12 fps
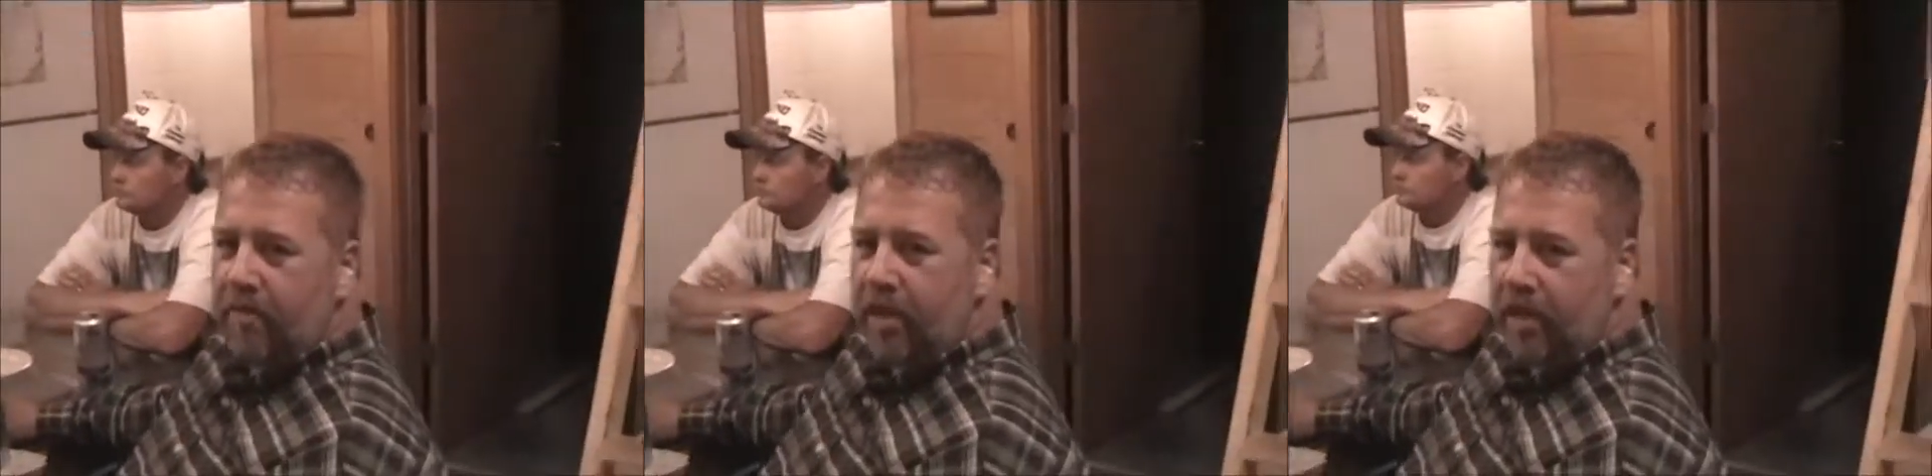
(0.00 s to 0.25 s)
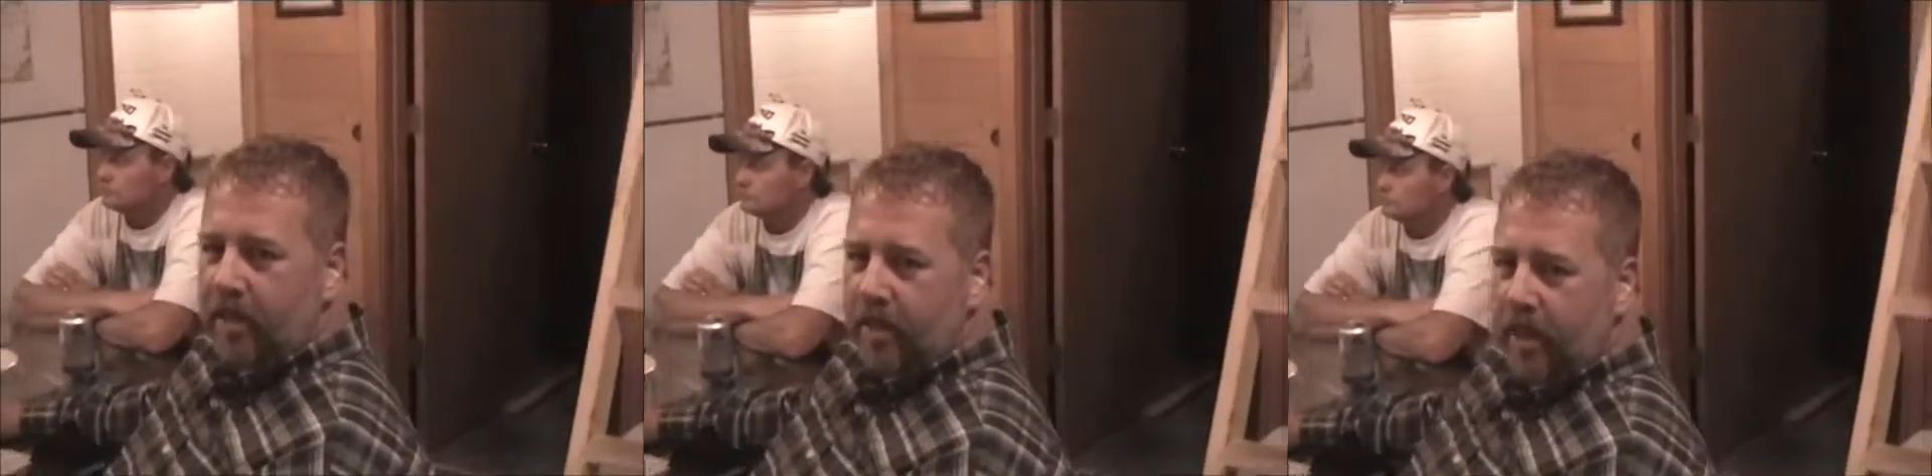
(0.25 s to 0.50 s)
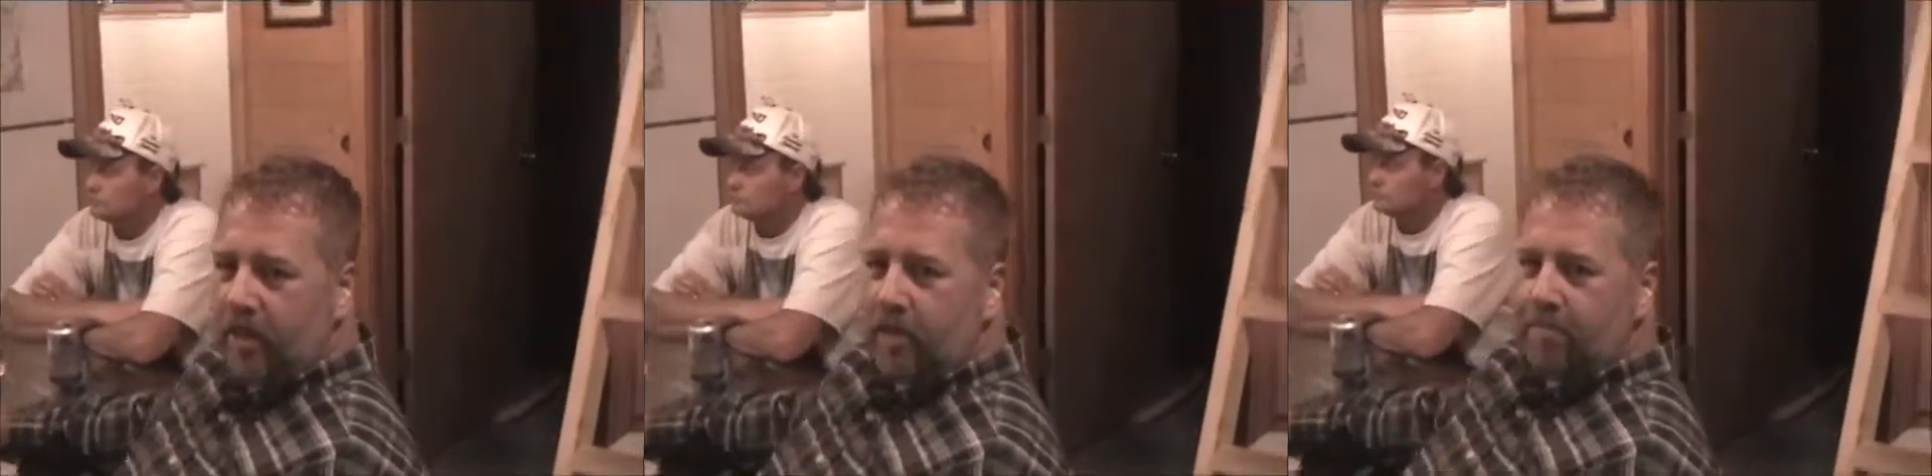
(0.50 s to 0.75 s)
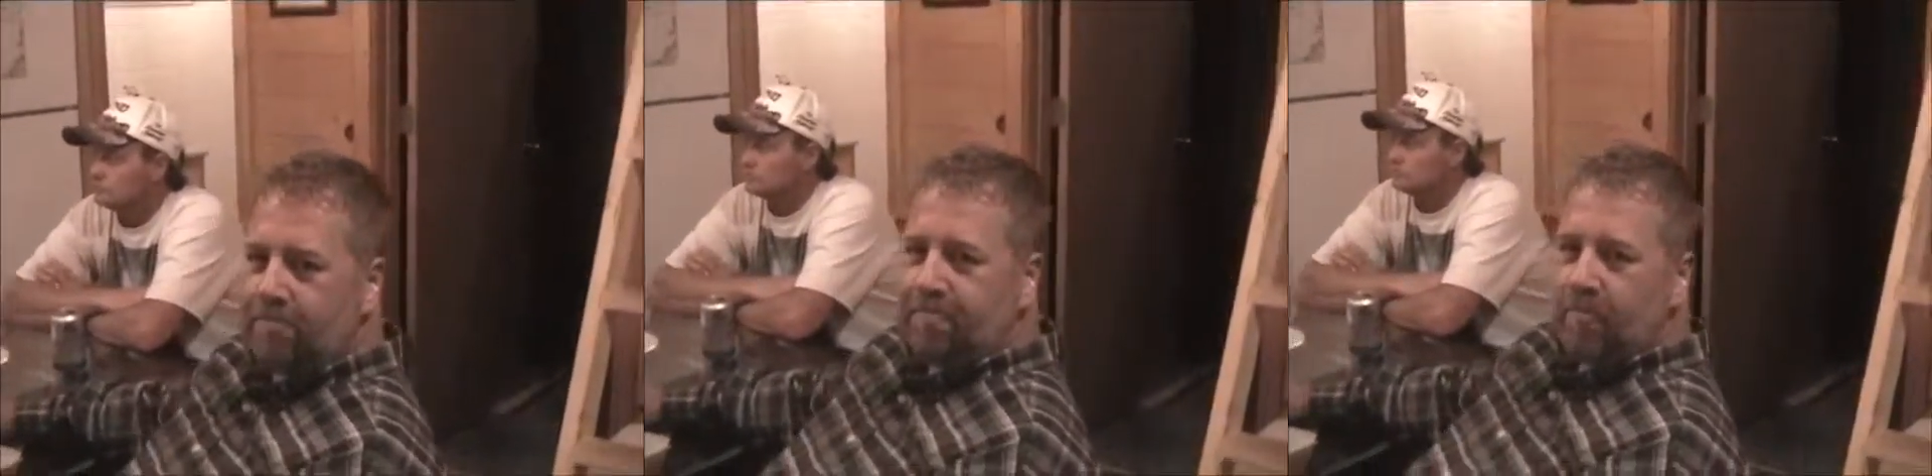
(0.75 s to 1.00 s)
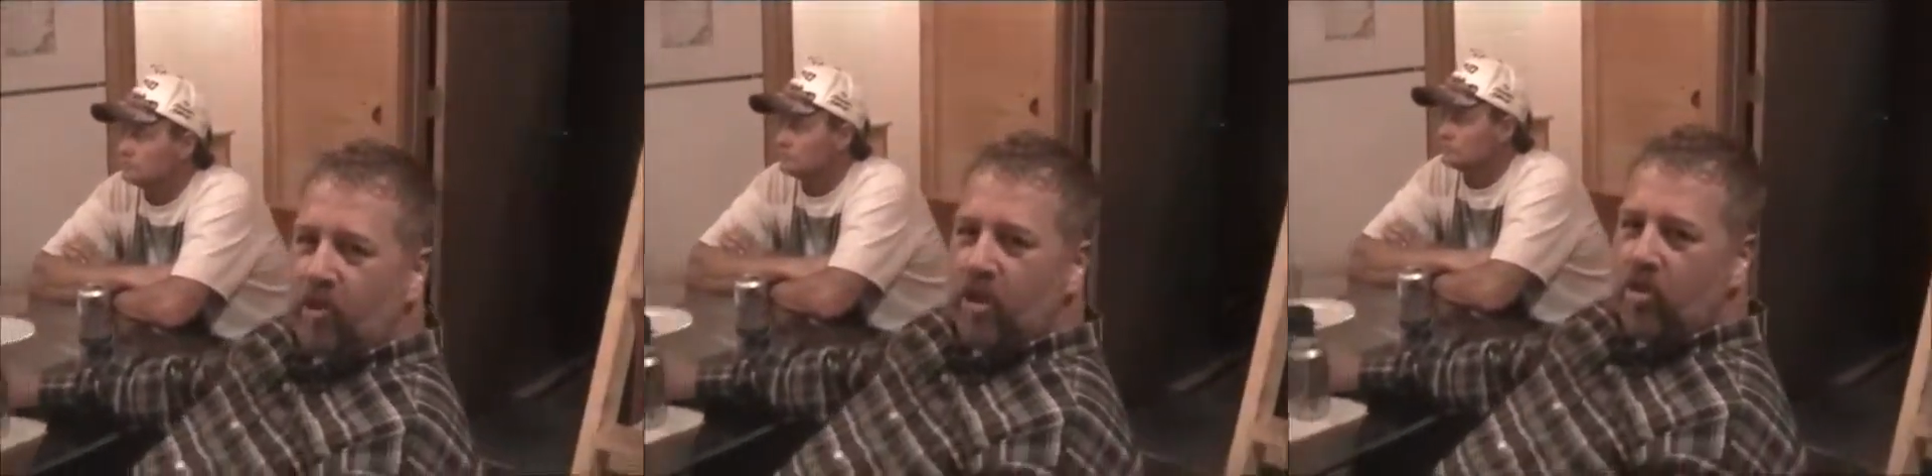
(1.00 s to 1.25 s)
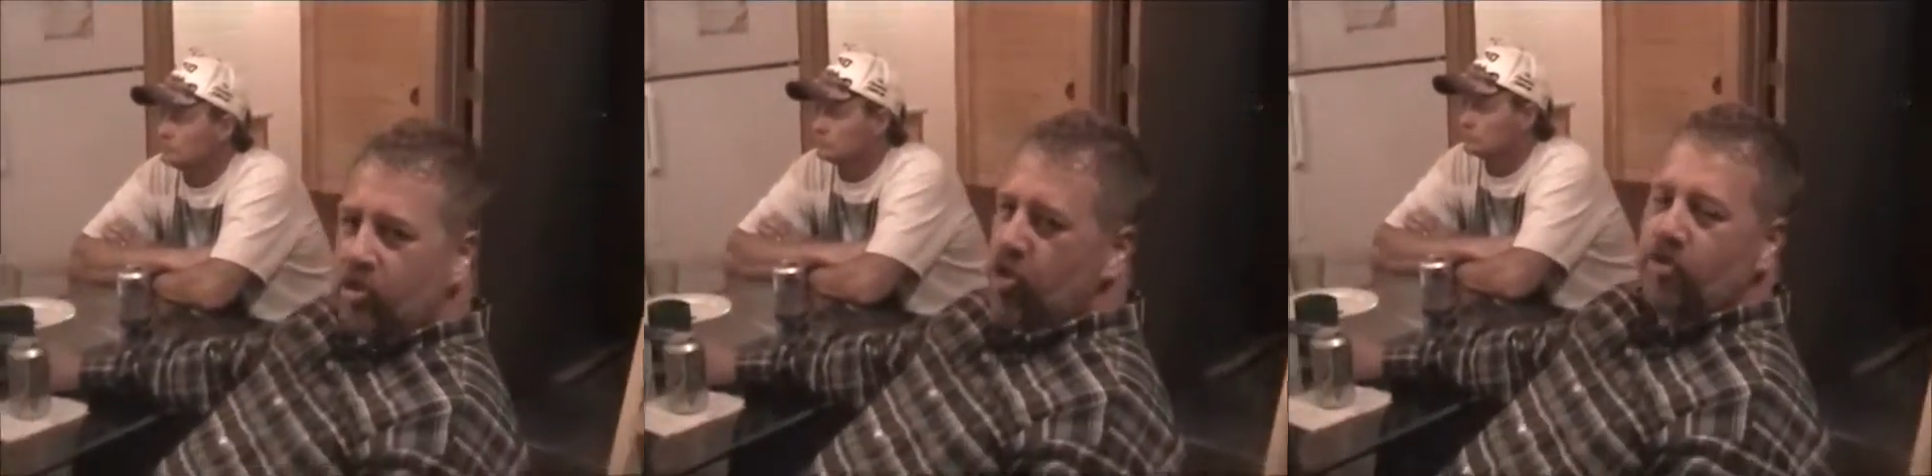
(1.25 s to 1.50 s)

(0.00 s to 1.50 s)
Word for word: me that there's no